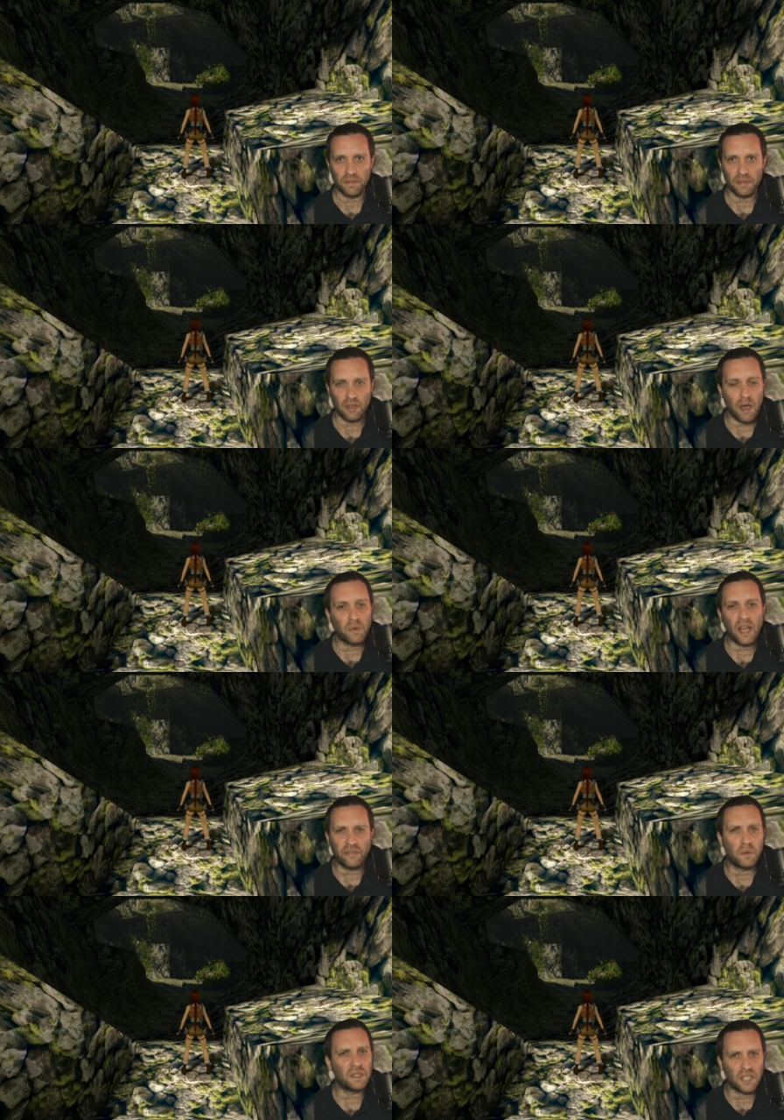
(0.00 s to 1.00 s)
So I would
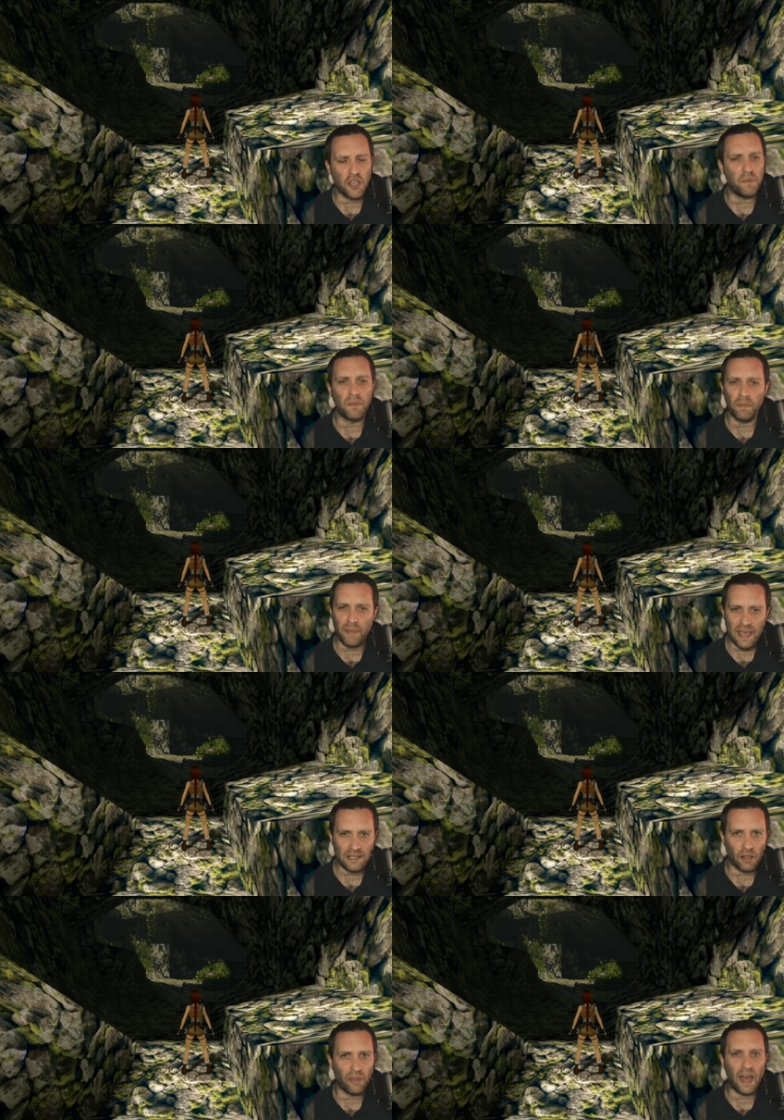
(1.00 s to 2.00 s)
have to assume,
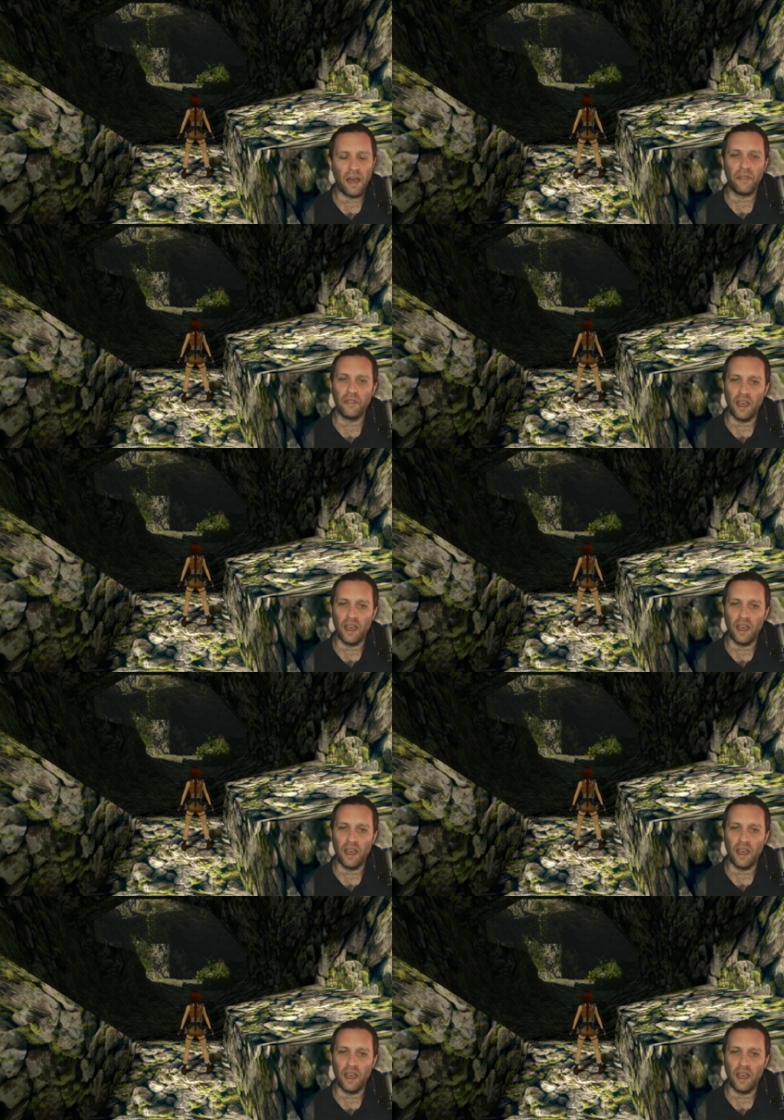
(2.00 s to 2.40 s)
based on that,